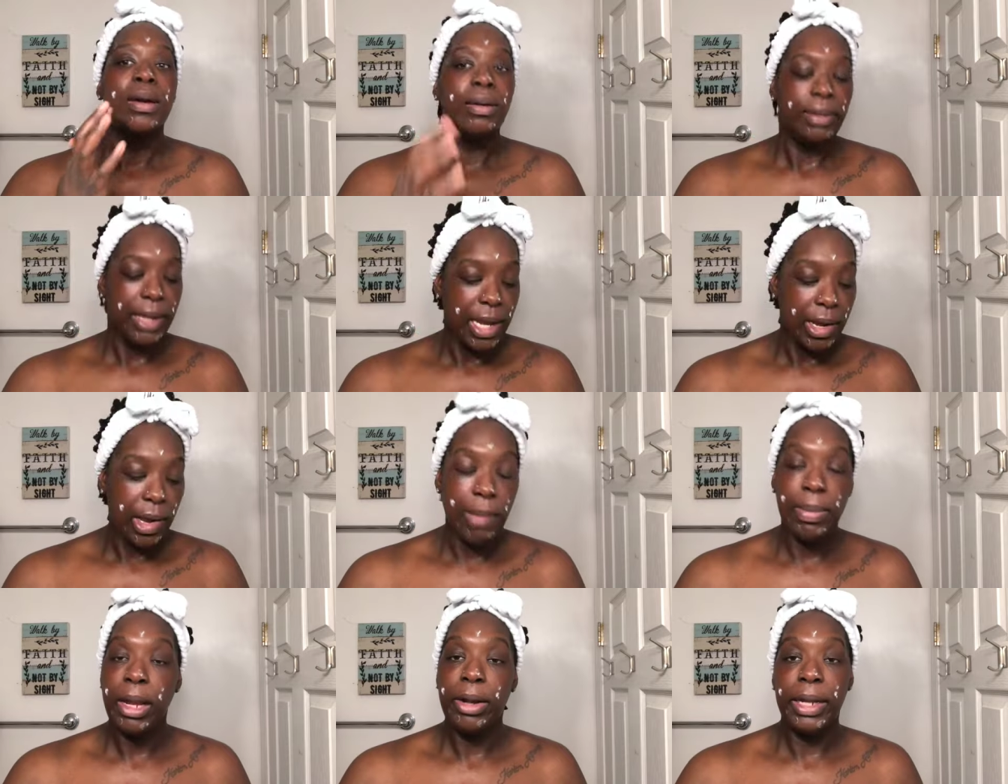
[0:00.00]
Now,
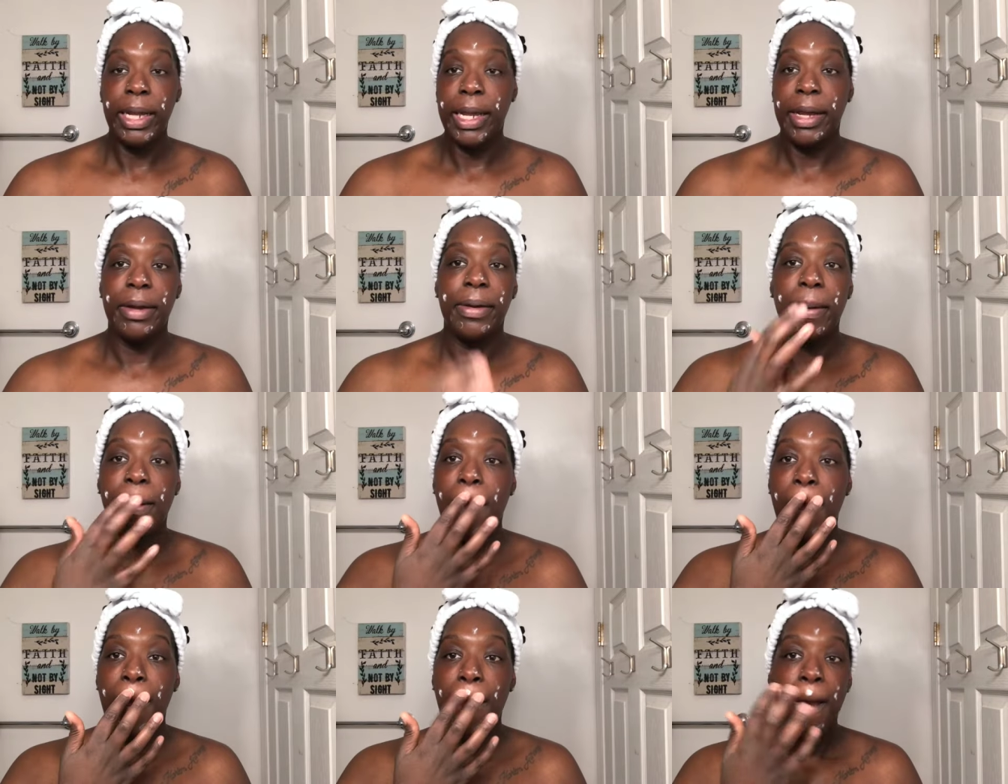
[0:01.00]
I'm learning here,
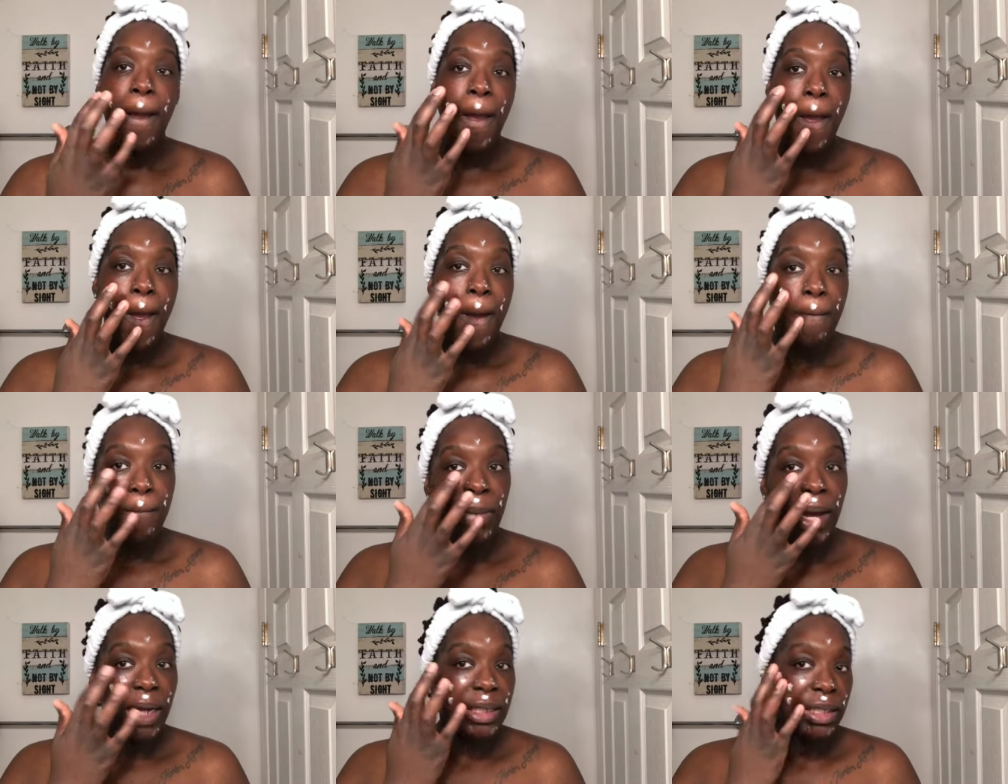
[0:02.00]
but
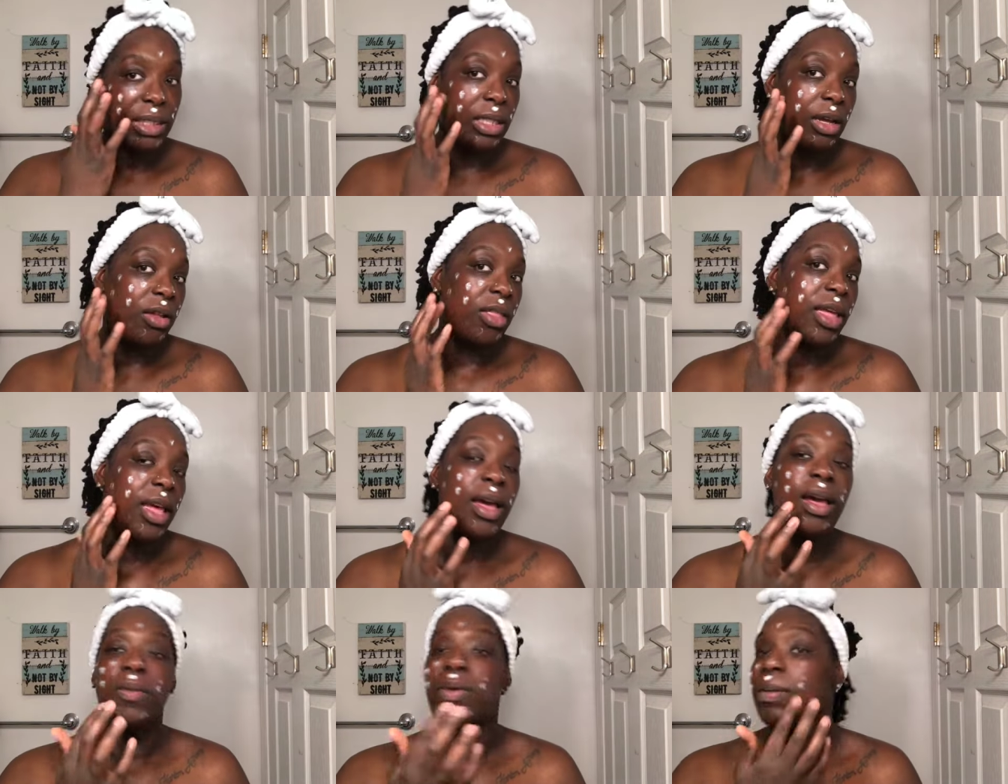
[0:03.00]
I just know that
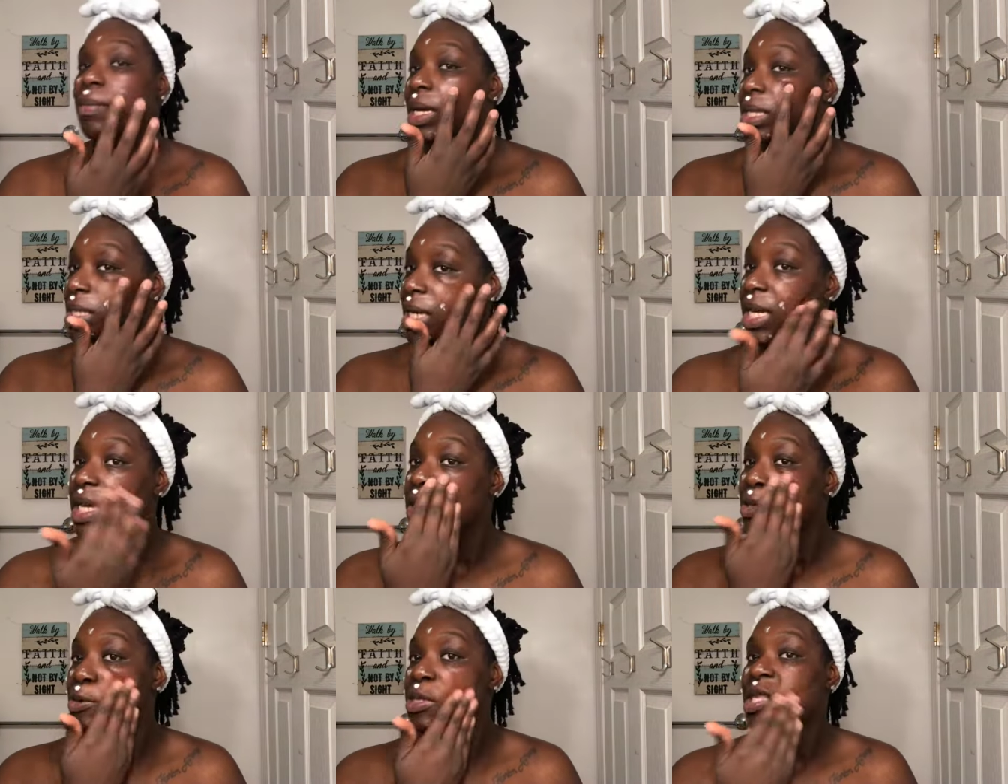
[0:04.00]
I want my skin
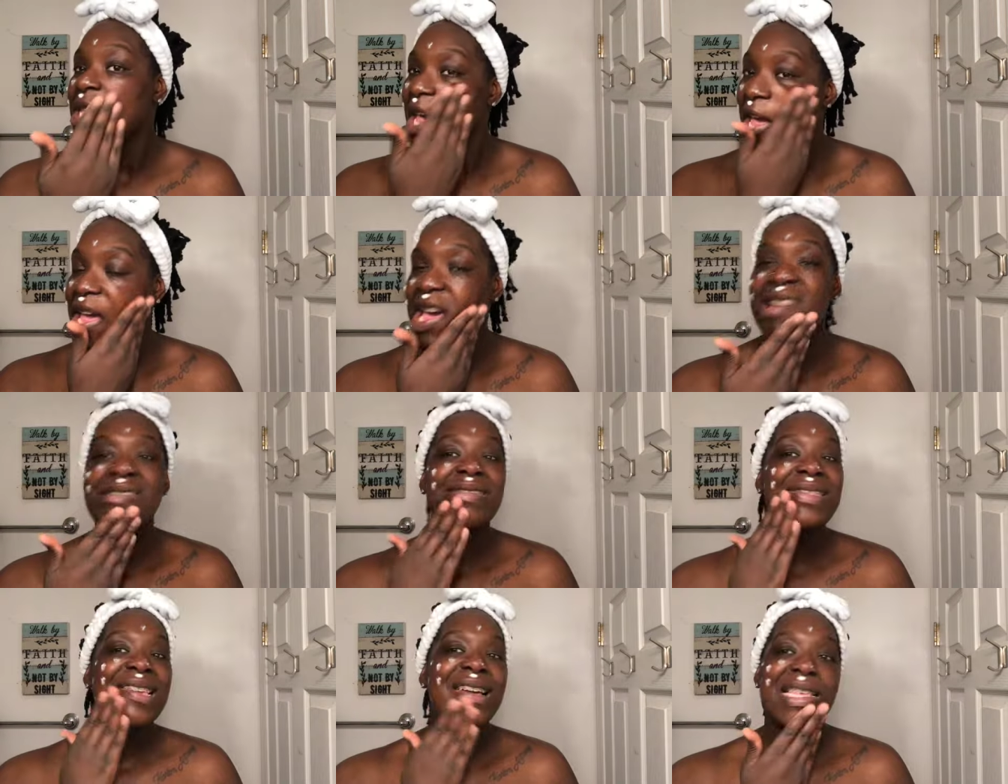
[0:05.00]
to stay as
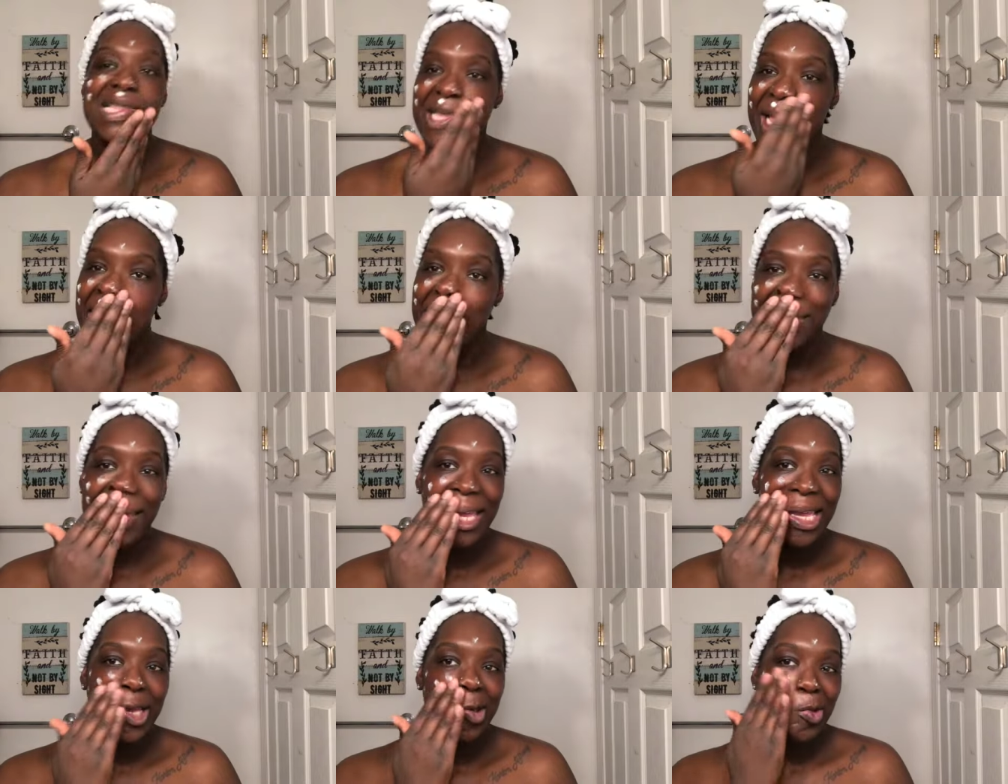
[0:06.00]
nice as it
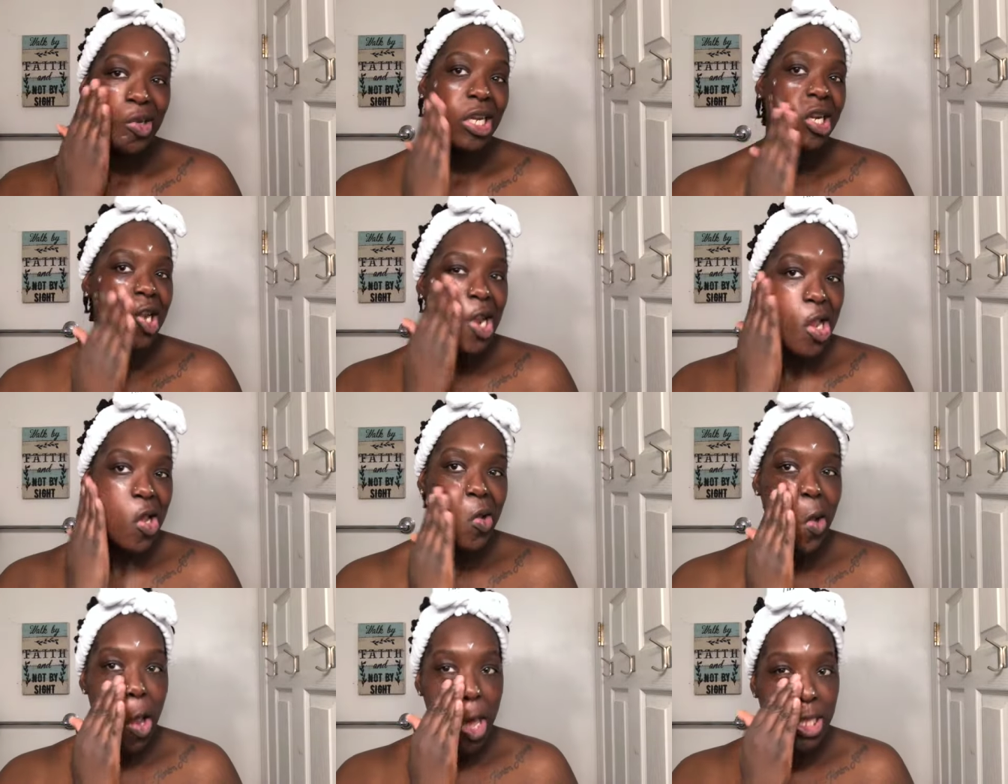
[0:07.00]
is right
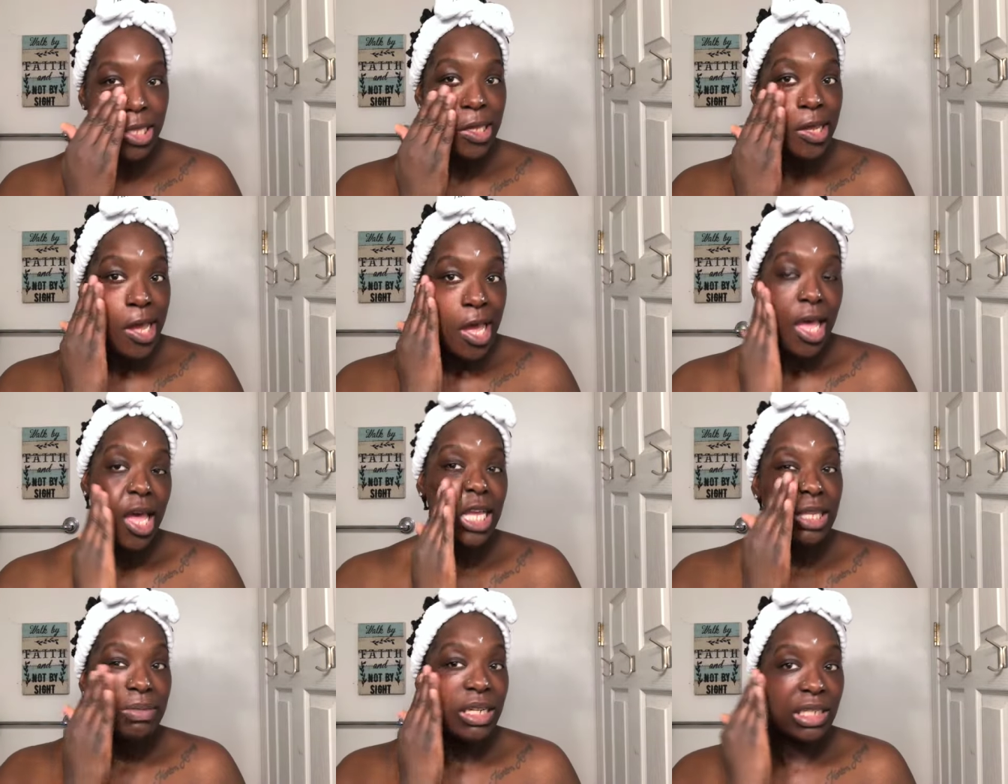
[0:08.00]
now,
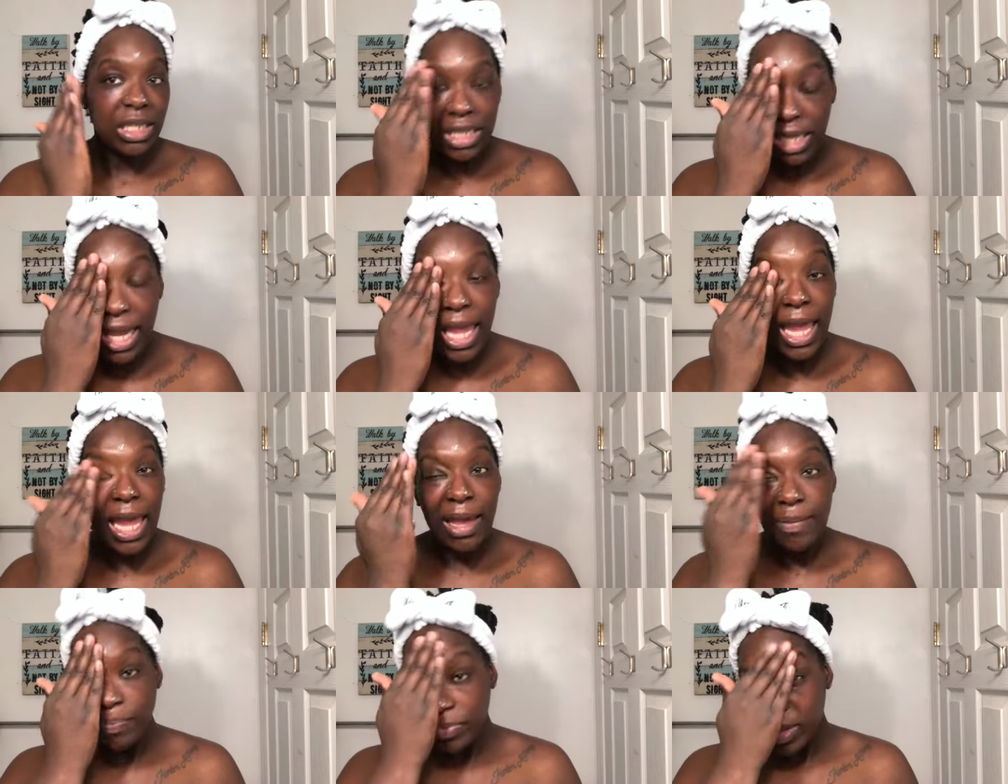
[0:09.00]
as much as it
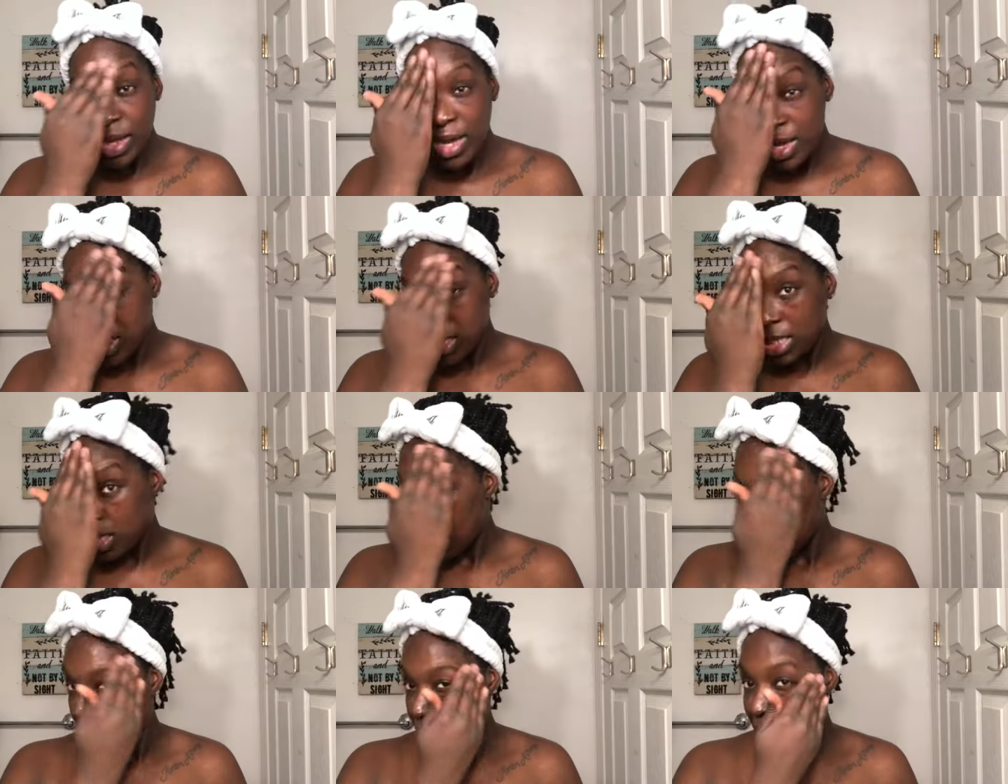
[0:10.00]
can.
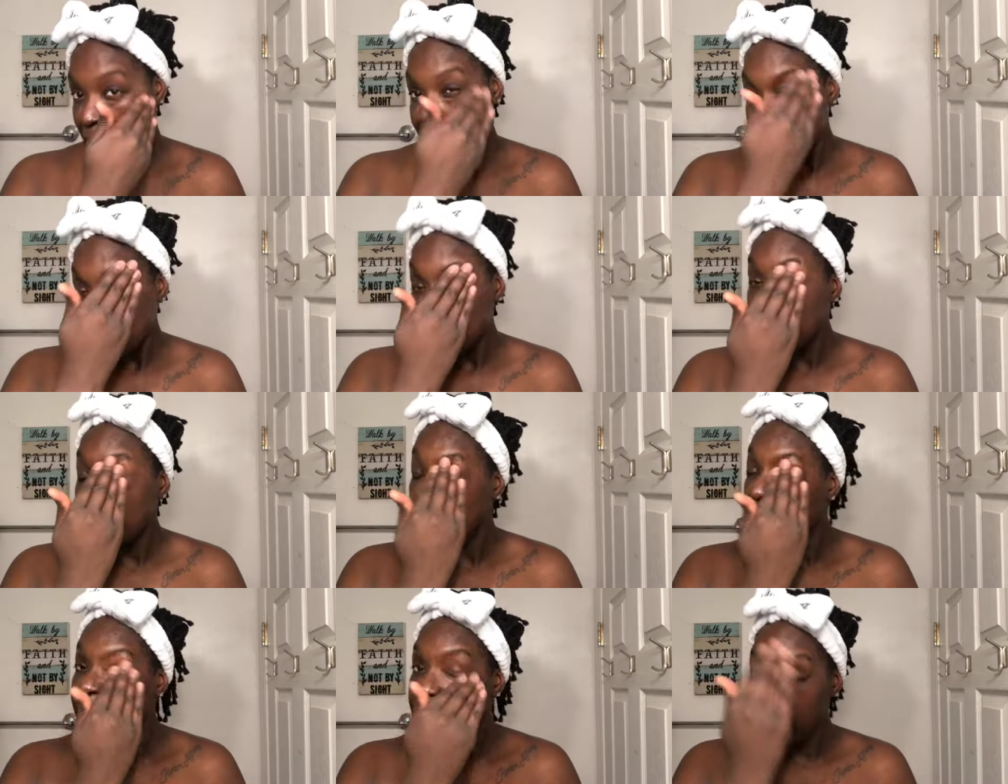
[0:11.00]
So I'm going to
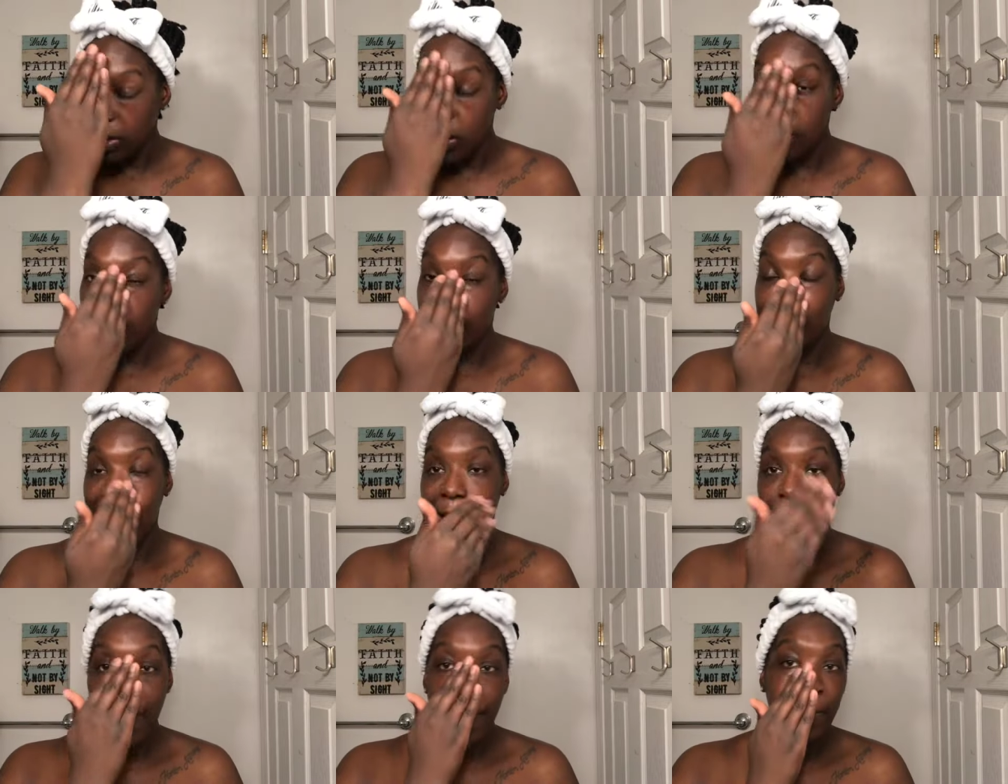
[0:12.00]
start to do the work
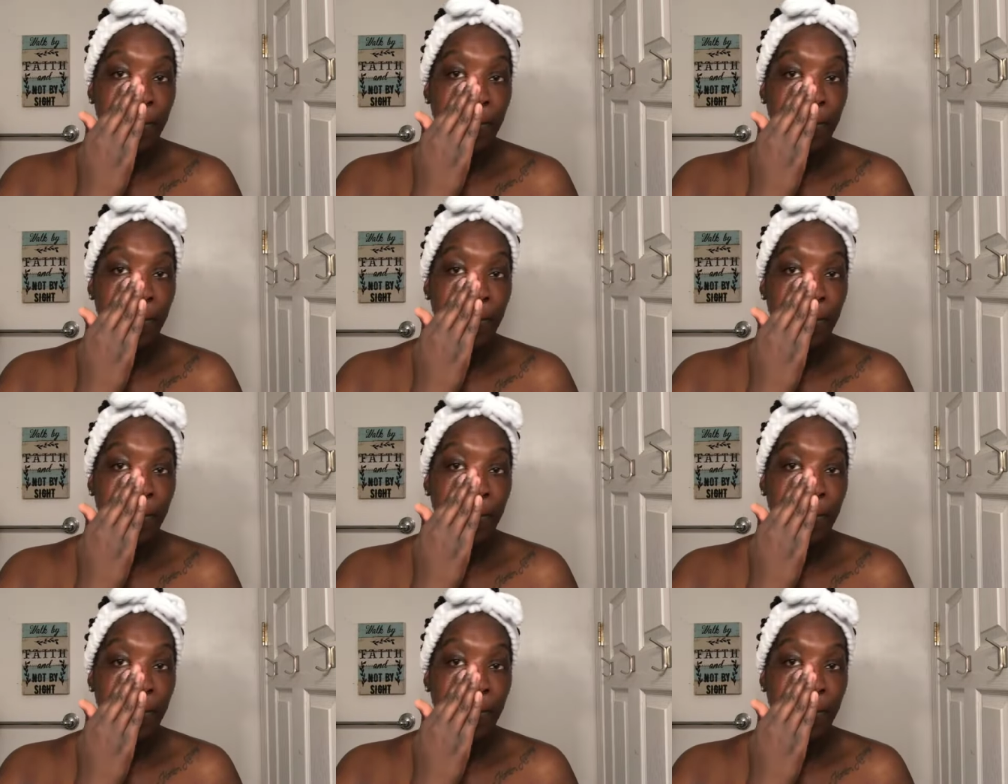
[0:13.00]
now.